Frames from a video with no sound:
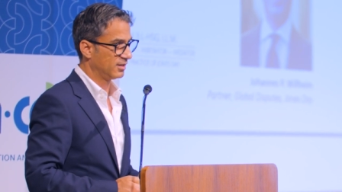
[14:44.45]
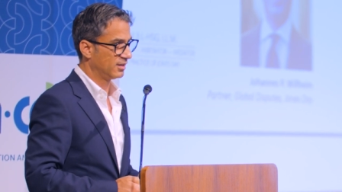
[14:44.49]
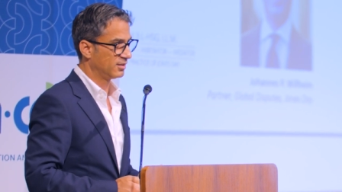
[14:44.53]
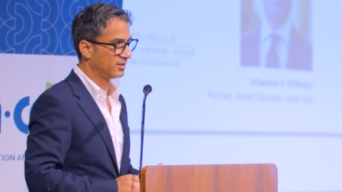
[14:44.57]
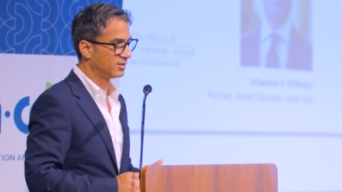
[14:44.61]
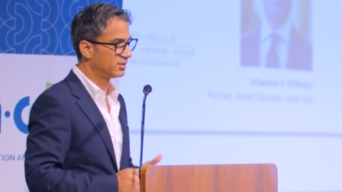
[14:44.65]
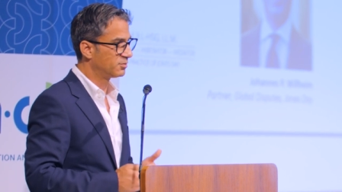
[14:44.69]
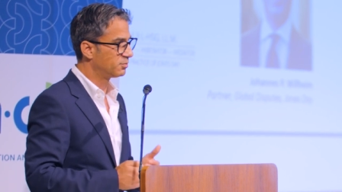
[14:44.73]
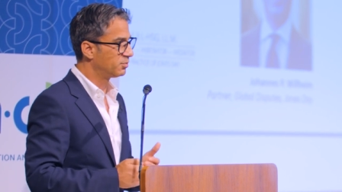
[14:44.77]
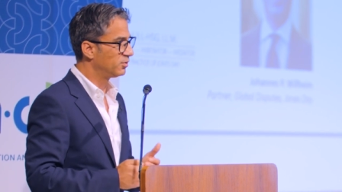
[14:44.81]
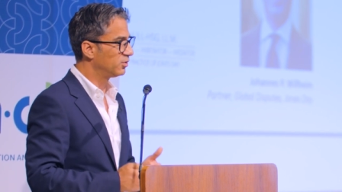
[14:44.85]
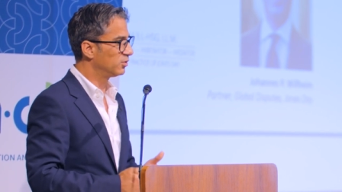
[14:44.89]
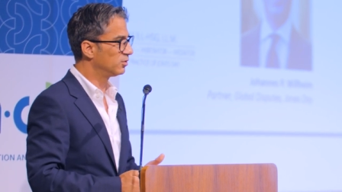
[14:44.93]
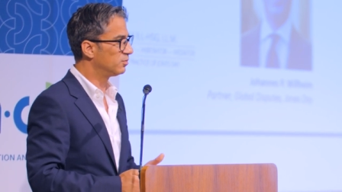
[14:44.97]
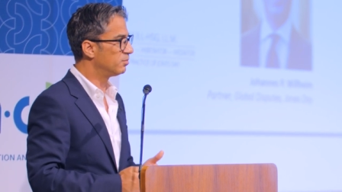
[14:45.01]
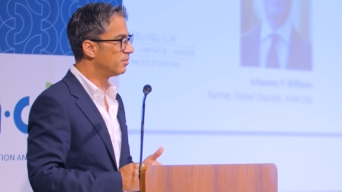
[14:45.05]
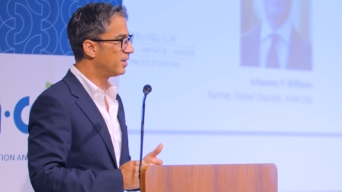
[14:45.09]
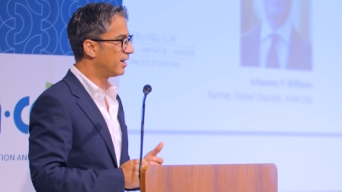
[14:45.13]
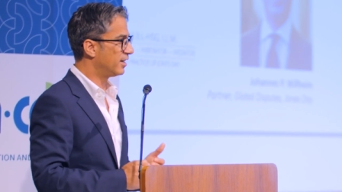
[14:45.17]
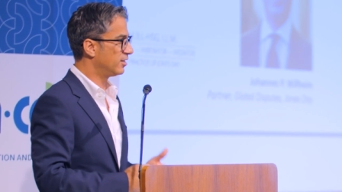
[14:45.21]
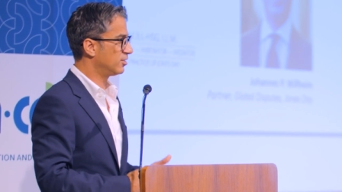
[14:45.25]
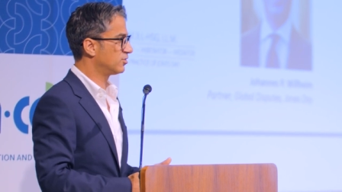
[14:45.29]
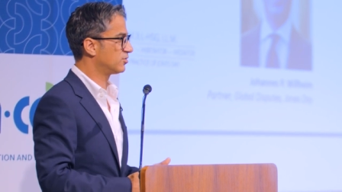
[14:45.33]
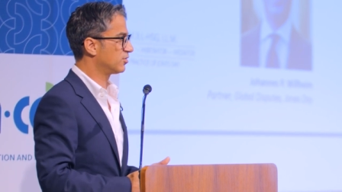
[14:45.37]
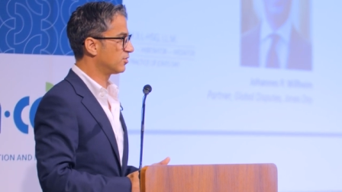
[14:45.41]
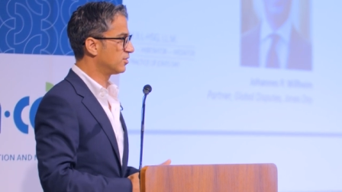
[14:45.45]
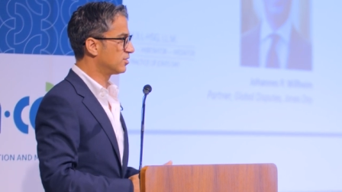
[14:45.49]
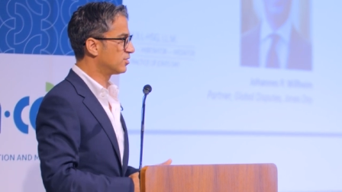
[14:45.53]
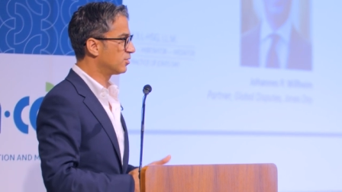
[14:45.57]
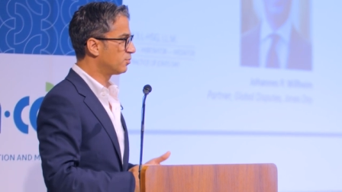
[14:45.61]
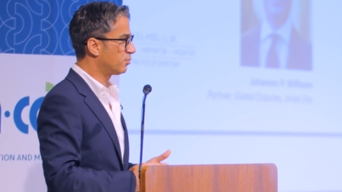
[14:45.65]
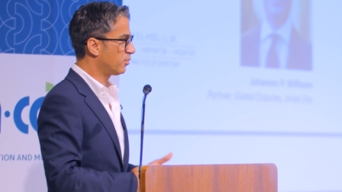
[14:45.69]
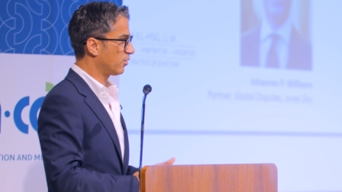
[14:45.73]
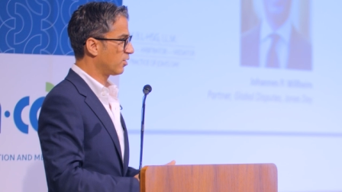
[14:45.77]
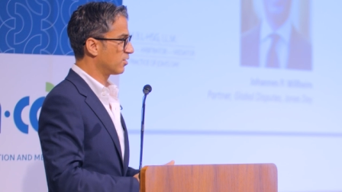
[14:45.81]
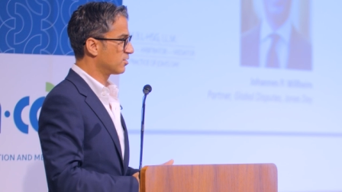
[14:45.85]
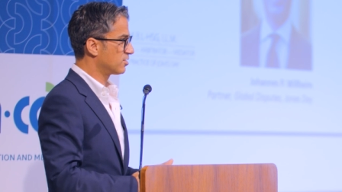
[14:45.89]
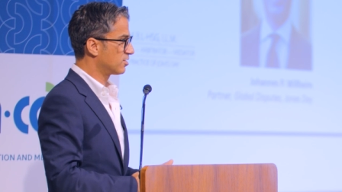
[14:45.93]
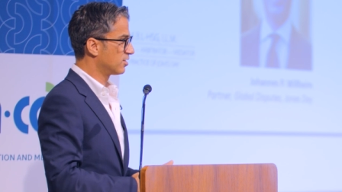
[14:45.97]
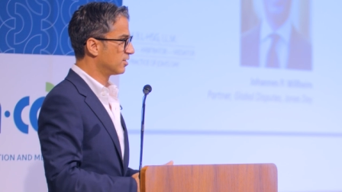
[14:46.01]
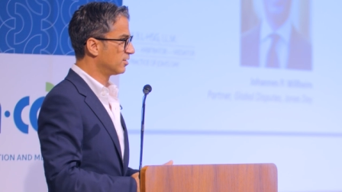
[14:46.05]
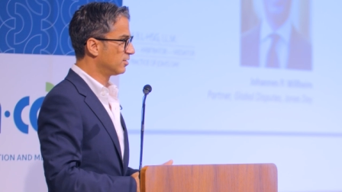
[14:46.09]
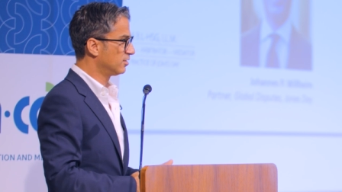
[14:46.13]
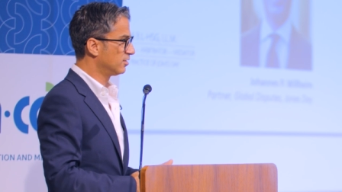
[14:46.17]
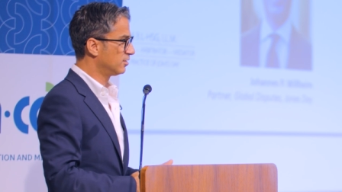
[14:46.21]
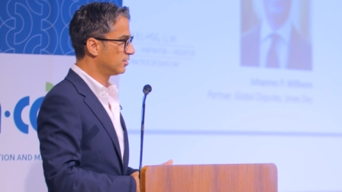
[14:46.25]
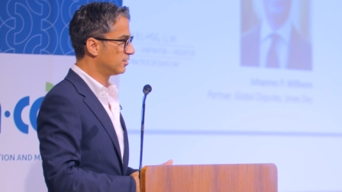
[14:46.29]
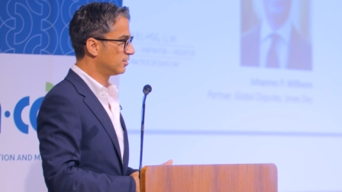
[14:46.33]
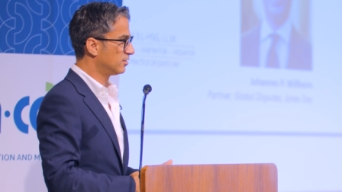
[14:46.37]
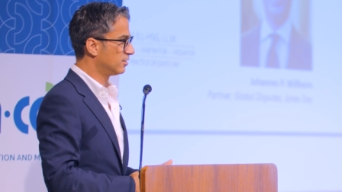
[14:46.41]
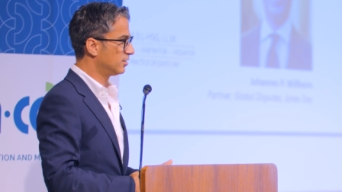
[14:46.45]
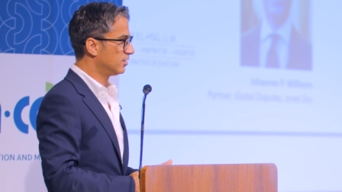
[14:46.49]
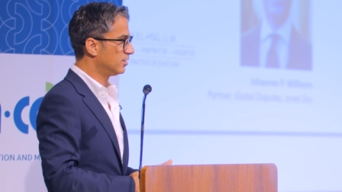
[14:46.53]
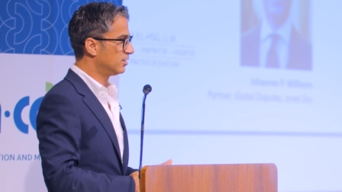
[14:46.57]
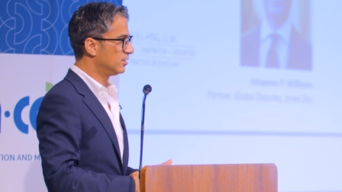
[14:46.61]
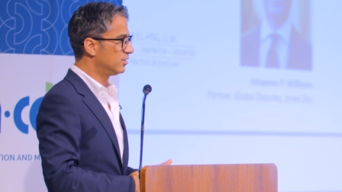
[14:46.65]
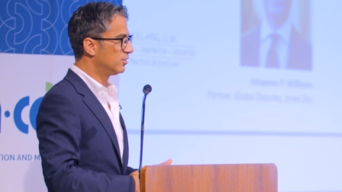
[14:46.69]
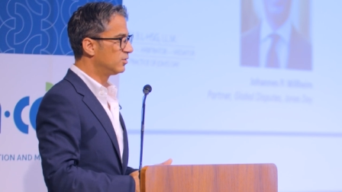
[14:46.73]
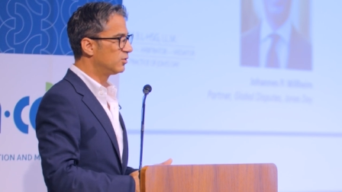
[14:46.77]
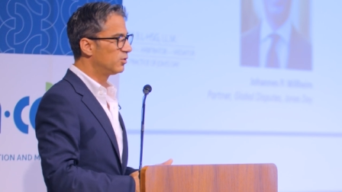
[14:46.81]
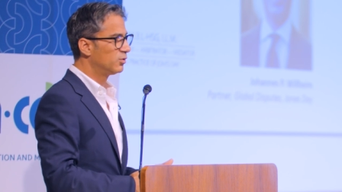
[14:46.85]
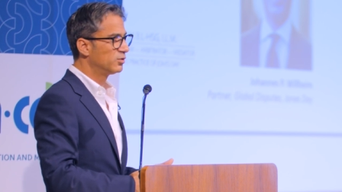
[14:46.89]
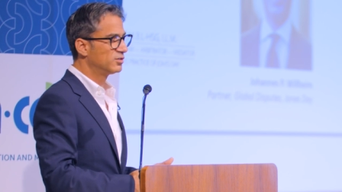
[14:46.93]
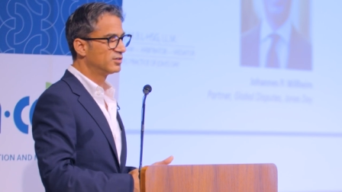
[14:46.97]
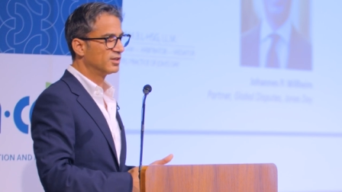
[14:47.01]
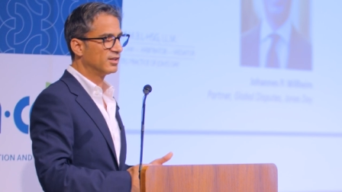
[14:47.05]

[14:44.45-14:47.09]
A dispute manager is a person who